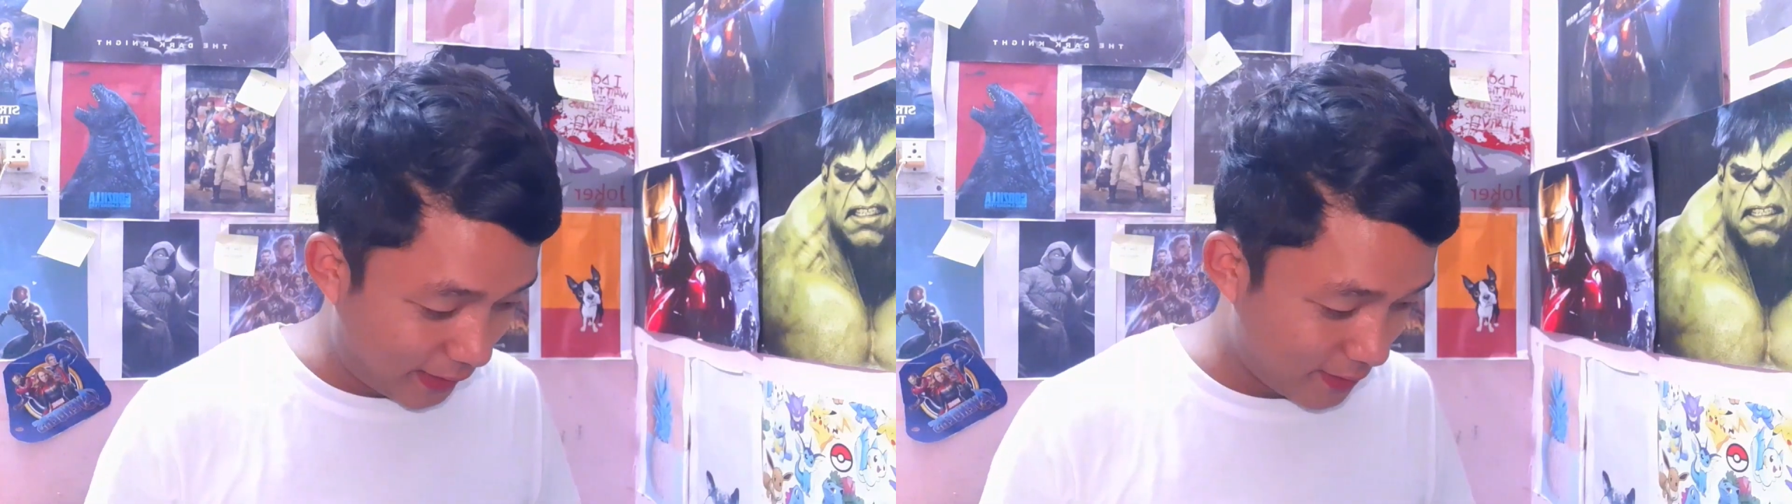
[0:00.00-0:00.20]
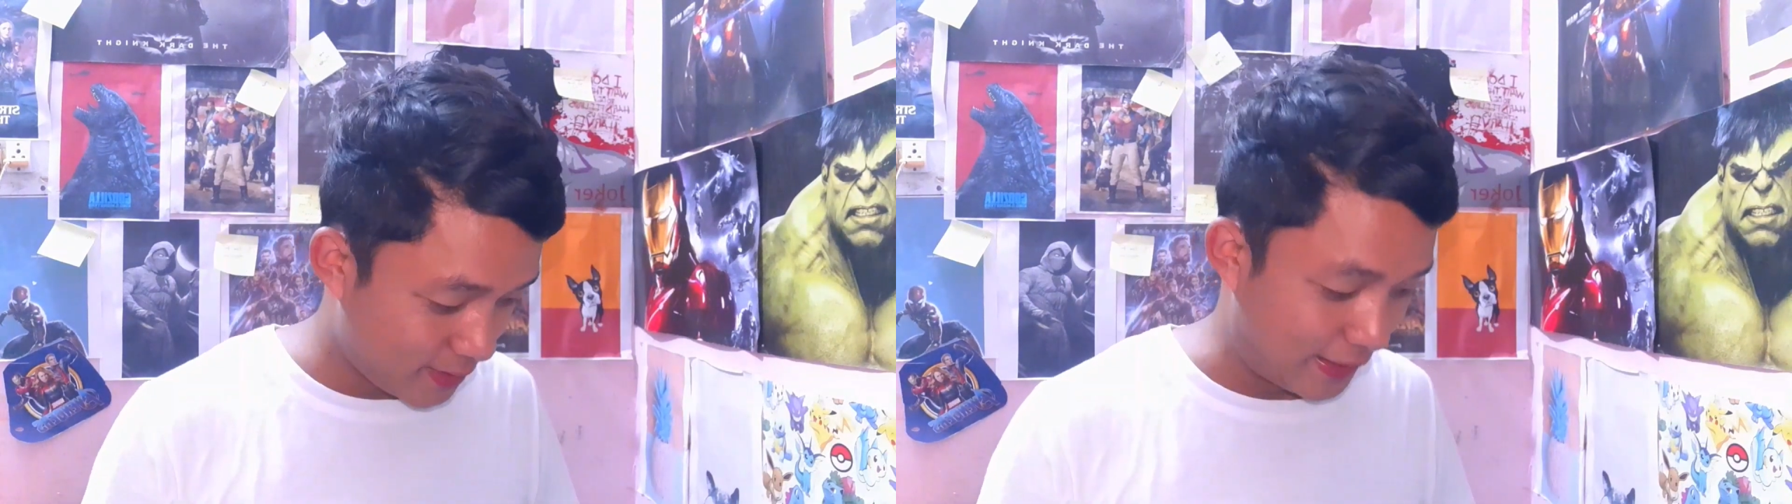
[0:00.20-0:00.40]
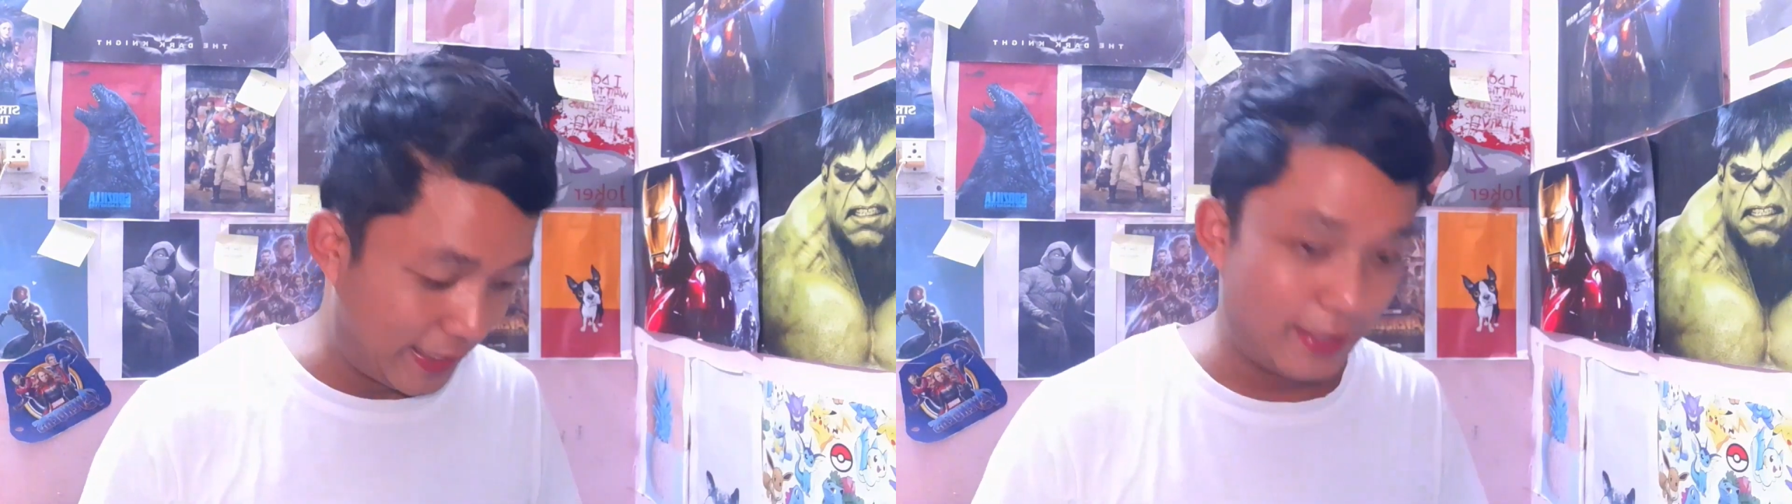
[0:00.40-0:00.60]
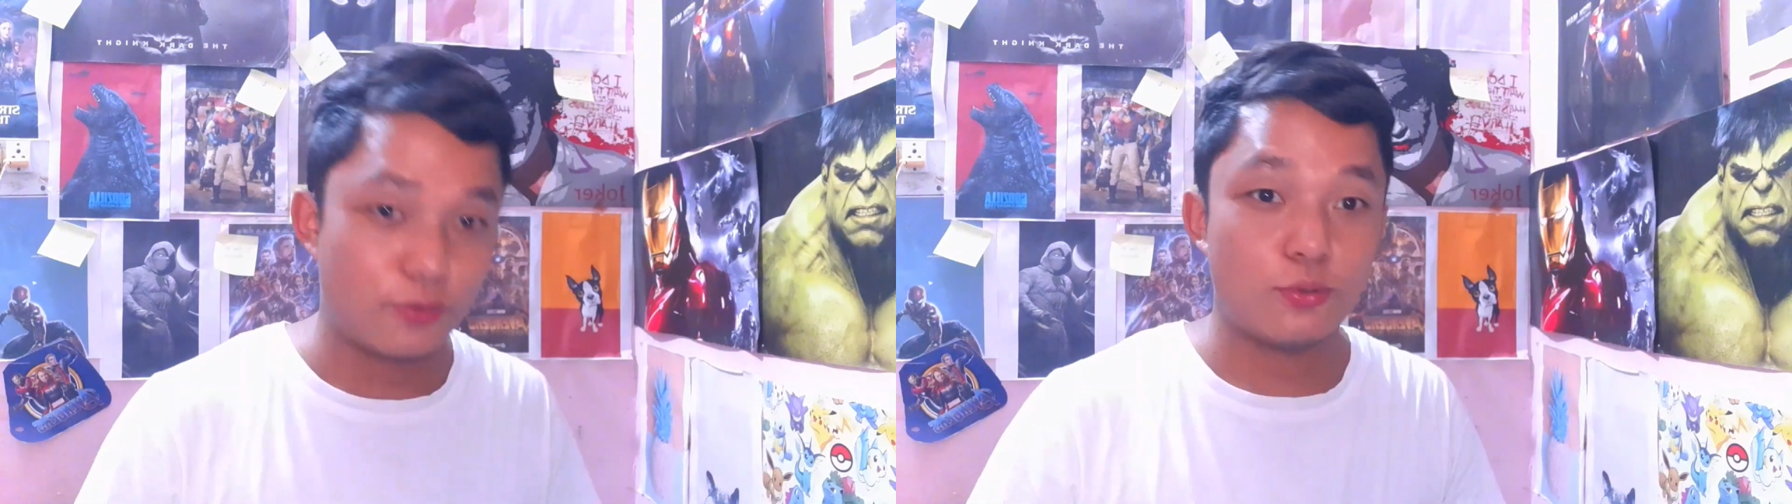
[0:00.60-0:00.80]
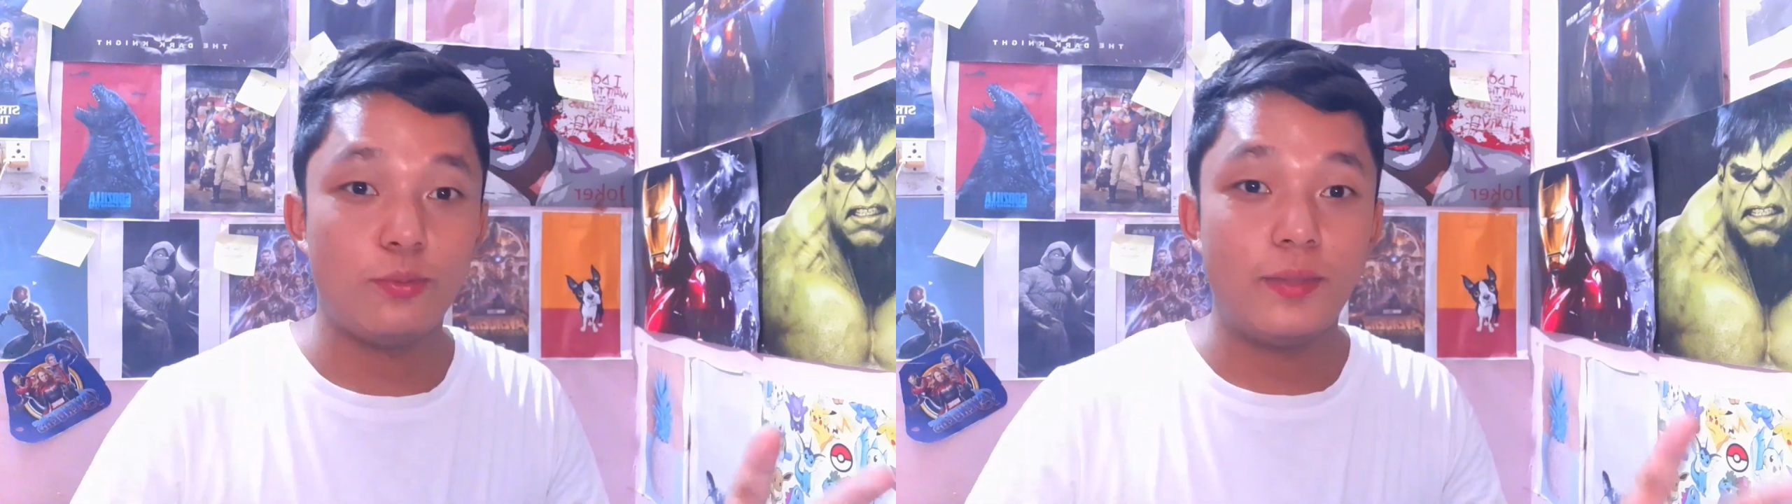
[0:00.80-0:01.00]
It's like
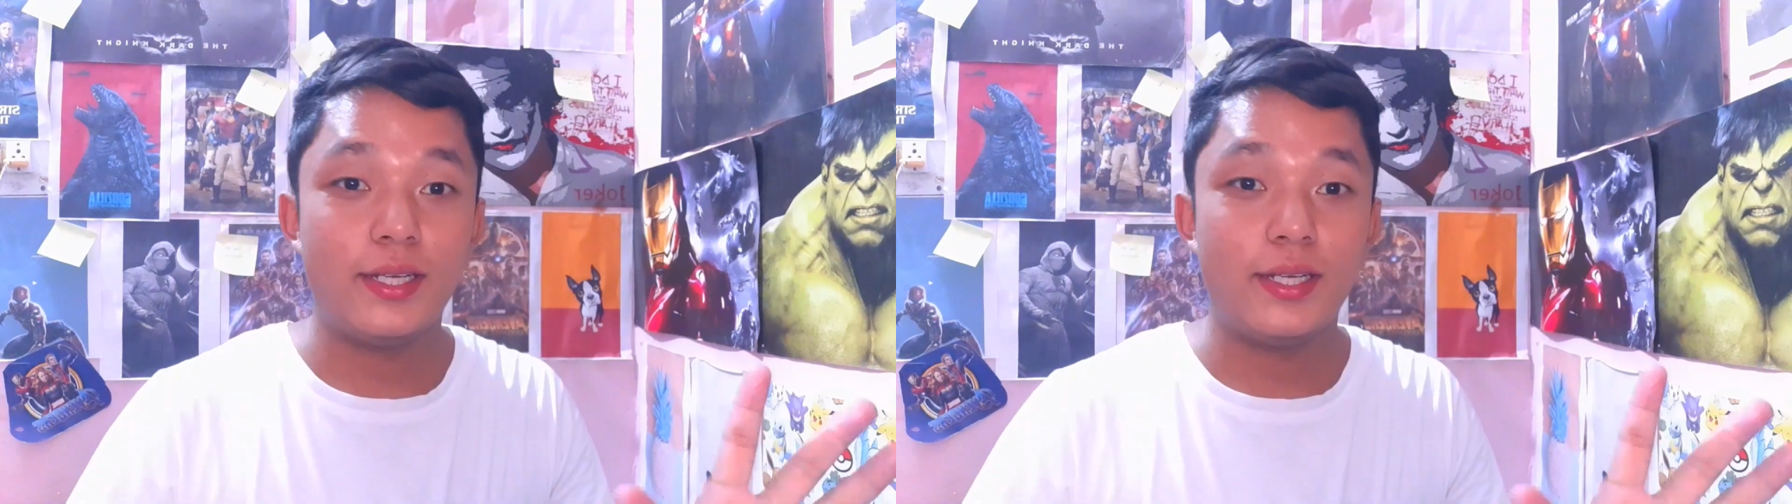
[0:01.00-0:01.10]
2